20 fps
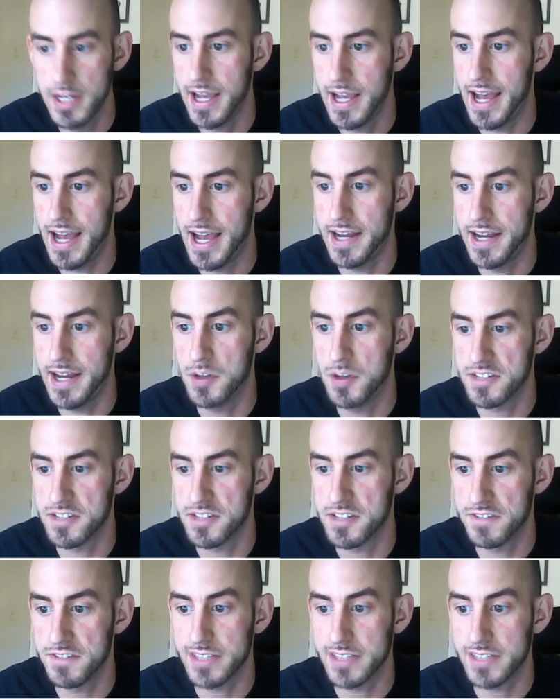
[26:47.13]
Now, as a
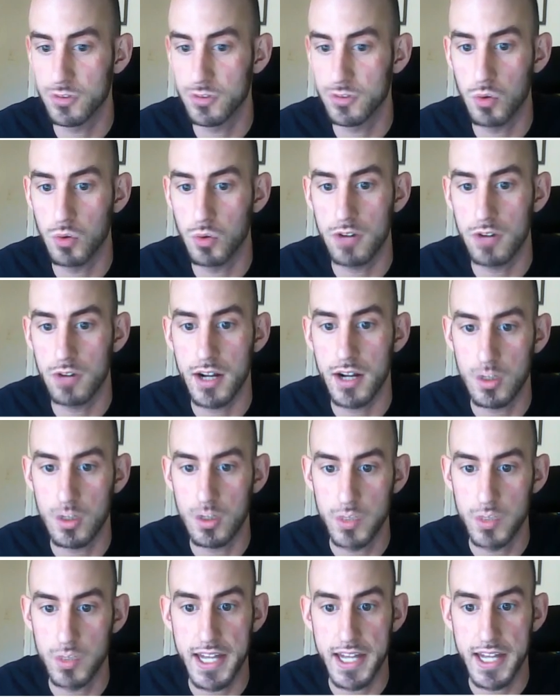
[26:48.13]
5th level Warlock,
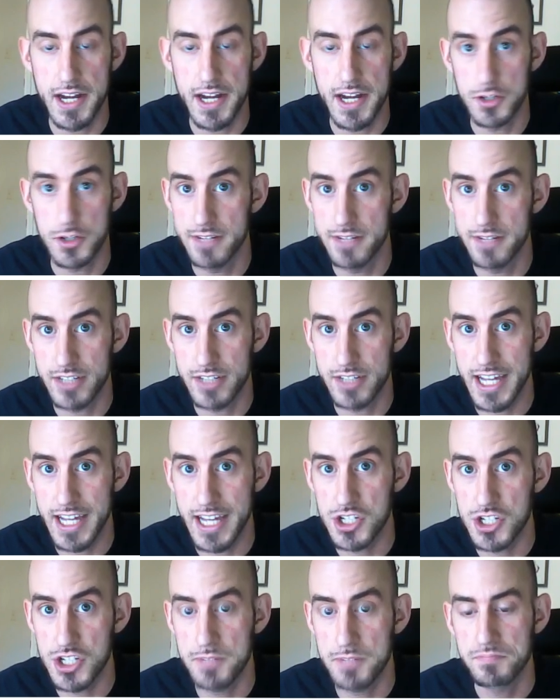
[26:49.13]
we get another
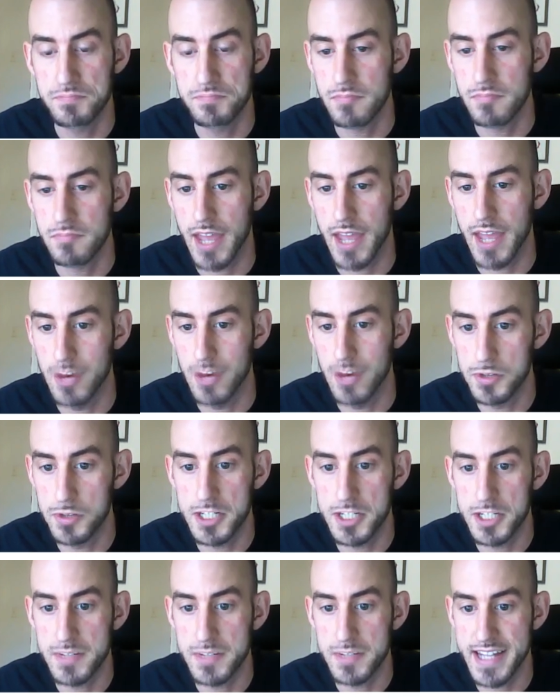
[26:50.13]
invocation, and we're
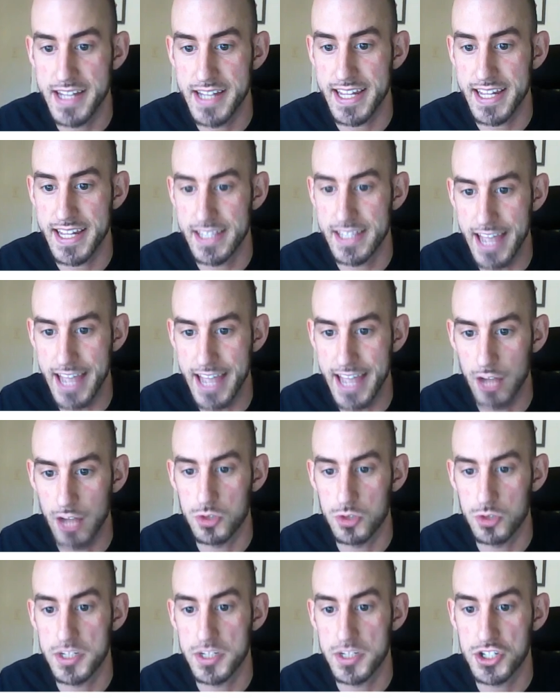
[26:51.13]
going to be taking the
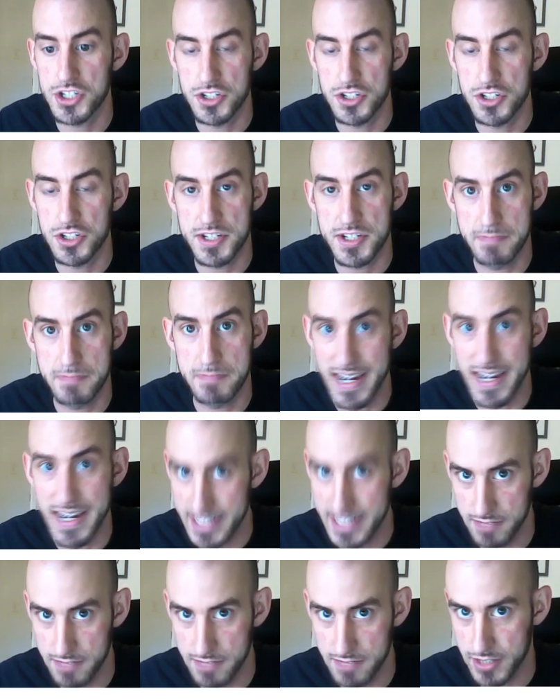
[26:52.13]
Eldritch Smite
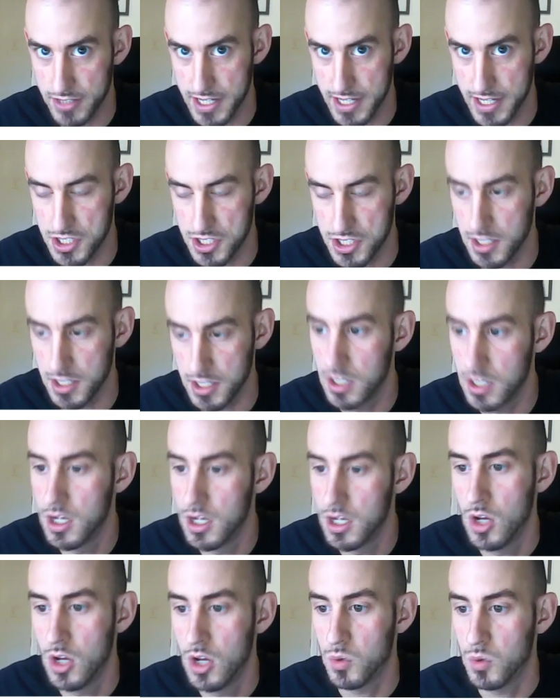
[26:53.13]
invocation.
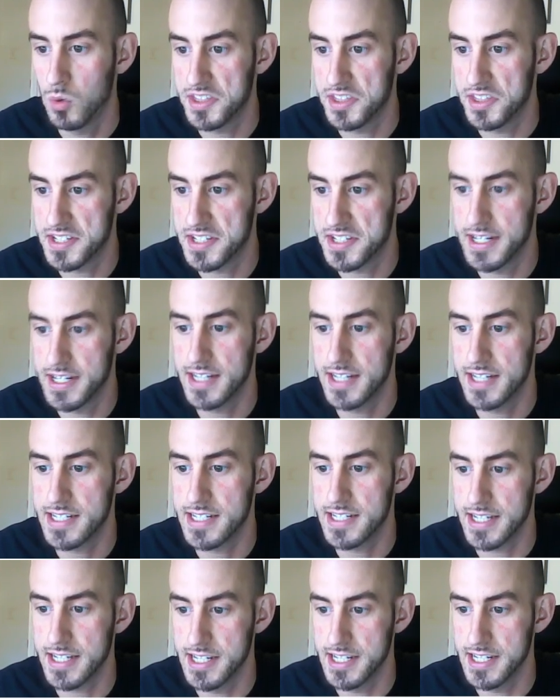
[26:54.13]
What this
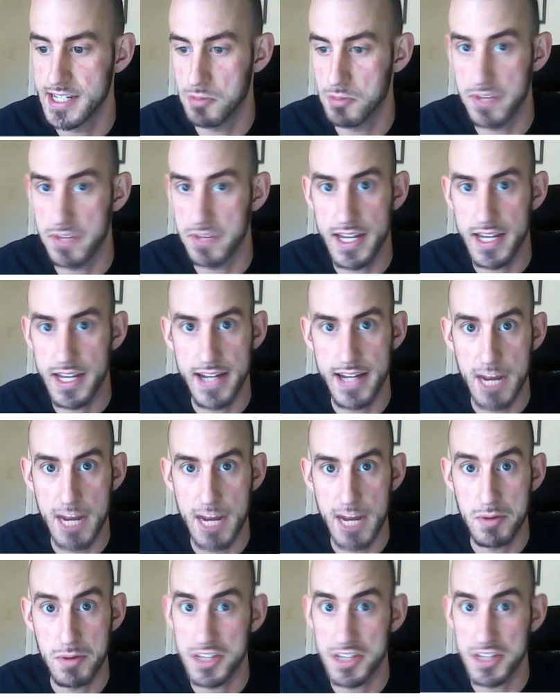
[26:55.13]
does is when we hit an
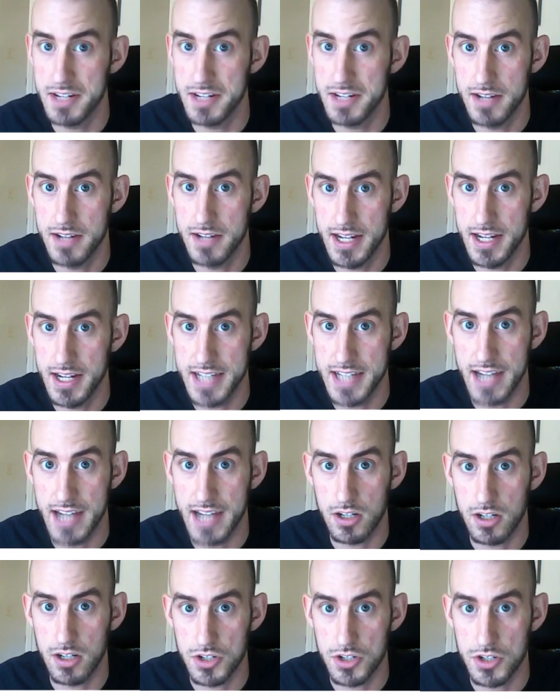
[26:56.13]
enemy with an attack
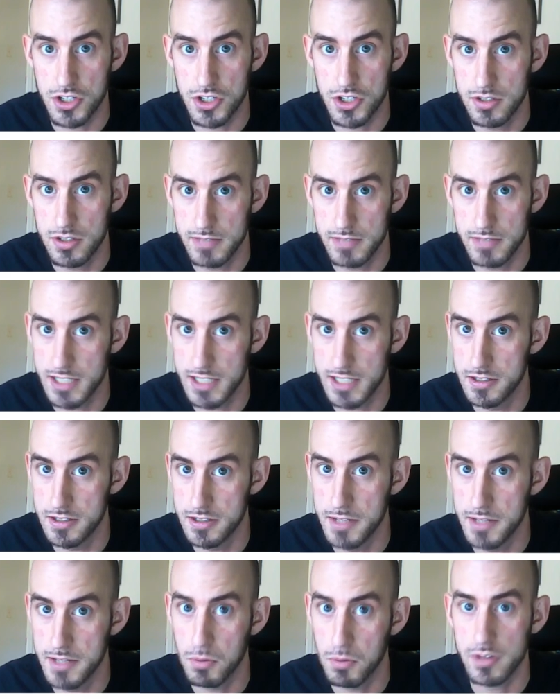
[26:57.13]
on our turn,
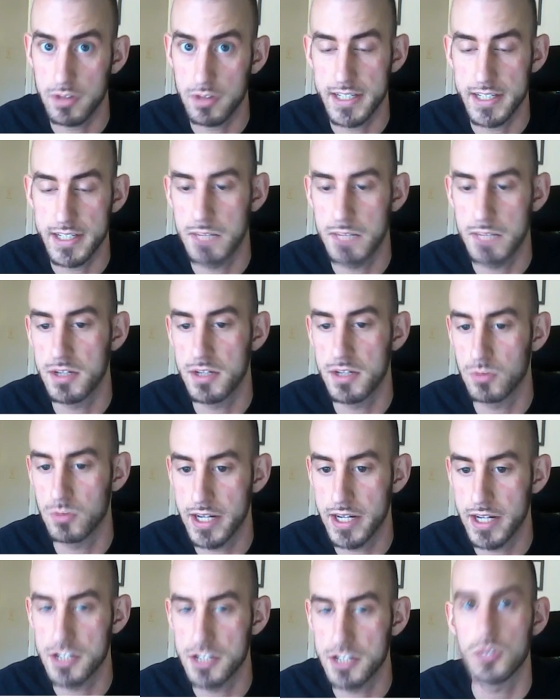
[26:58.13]
importantly, it can be a
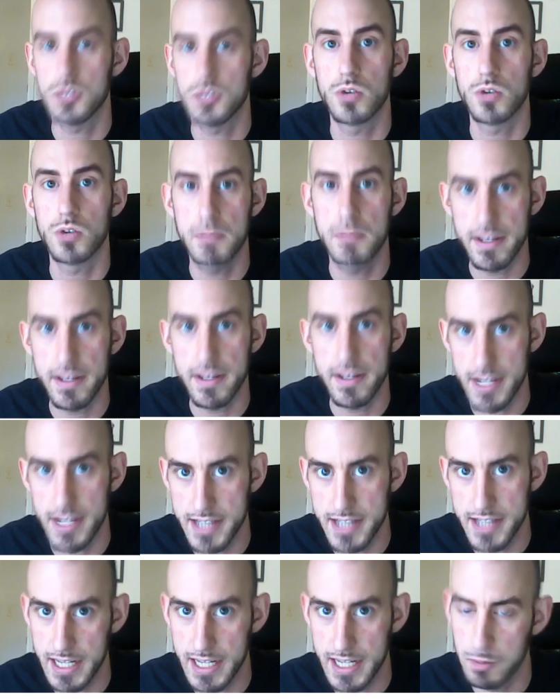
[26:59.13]
ranged or a melee
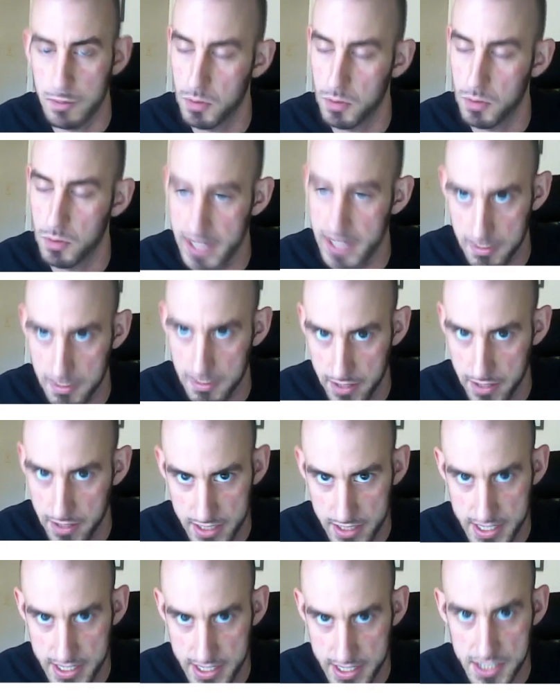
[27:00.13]
attack, but we're making melee
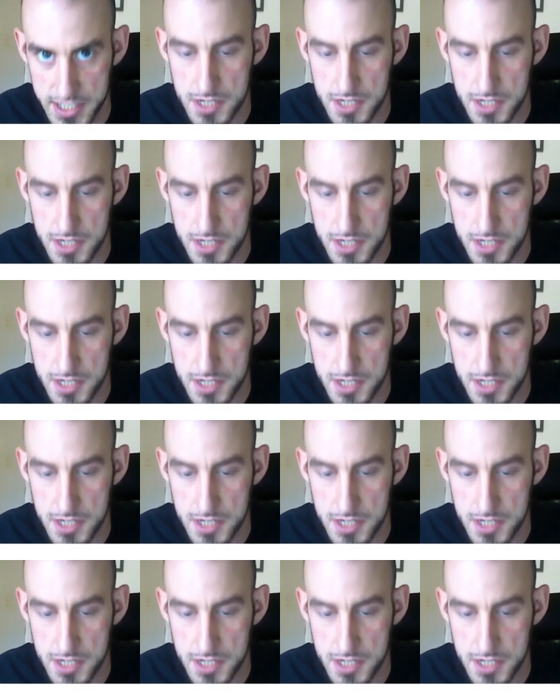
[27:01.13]
attacks.